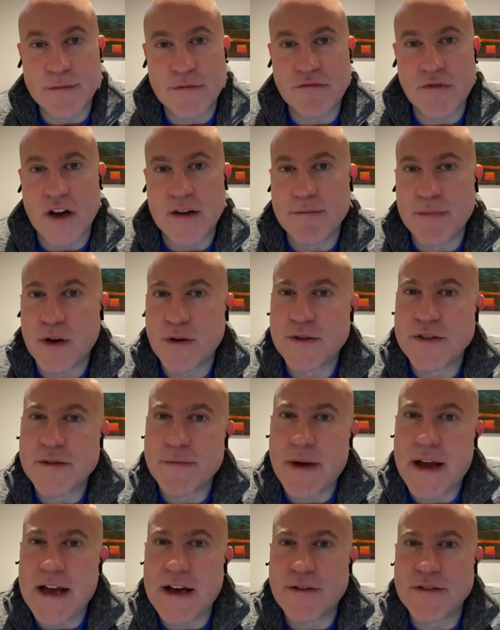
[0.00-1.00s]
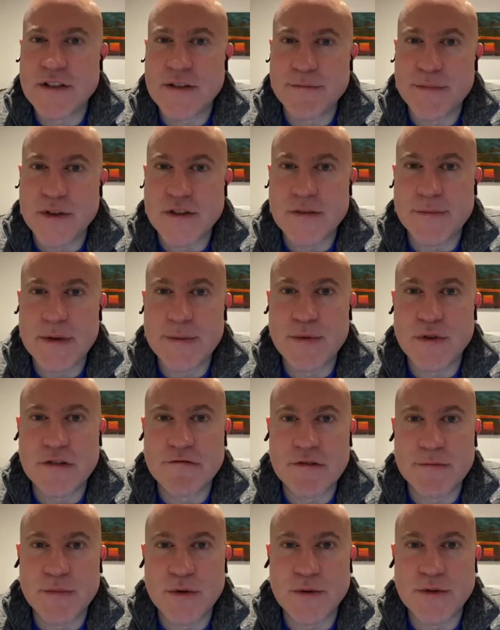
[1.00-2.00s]
write blogs about, and possibly put a
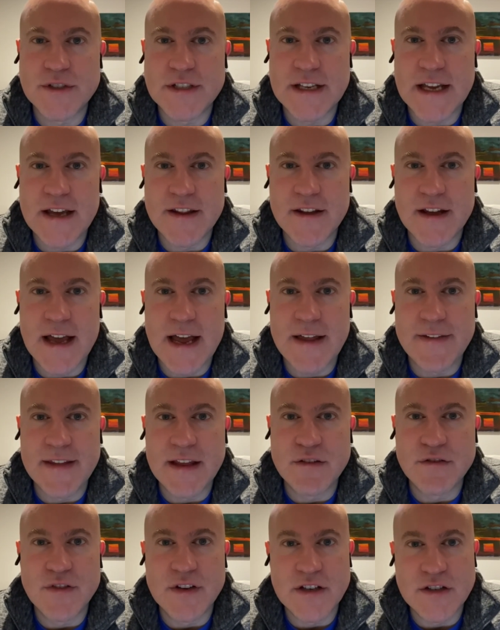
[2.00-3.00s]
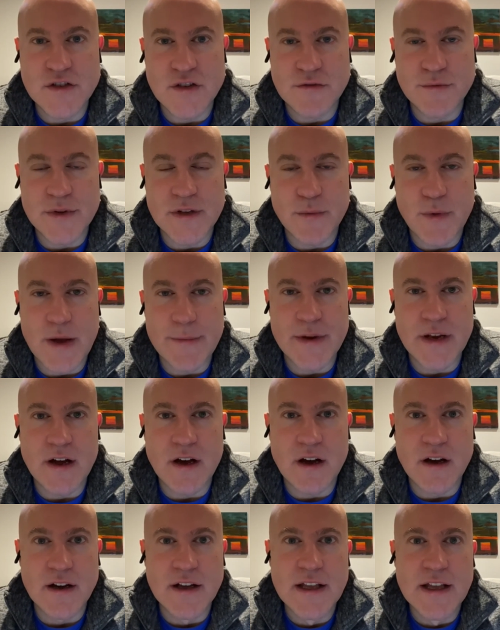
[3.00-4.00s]
report together and then finish off with a
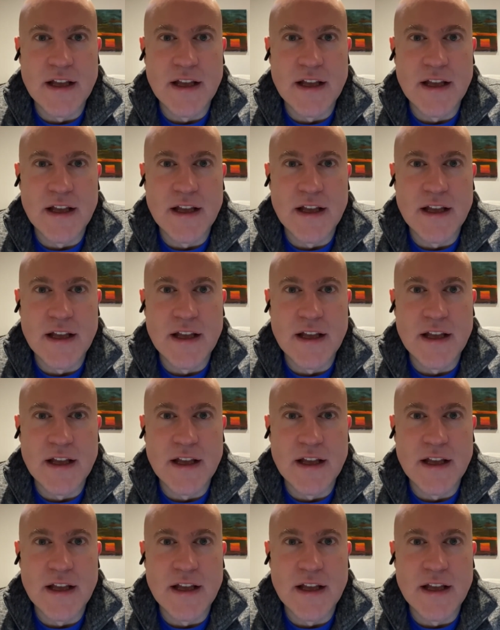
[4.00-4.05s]
webinar,